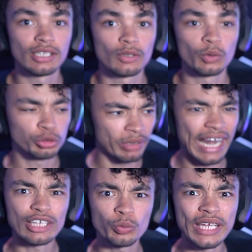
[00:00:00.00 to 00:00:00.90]
which will be
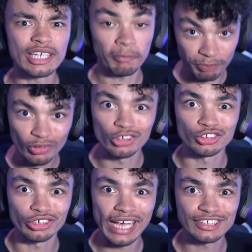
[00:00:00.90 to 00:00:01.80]
next week.
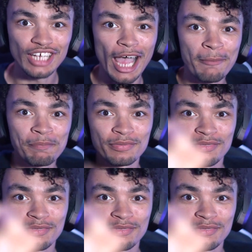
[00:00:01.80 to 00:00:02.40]
Until next time.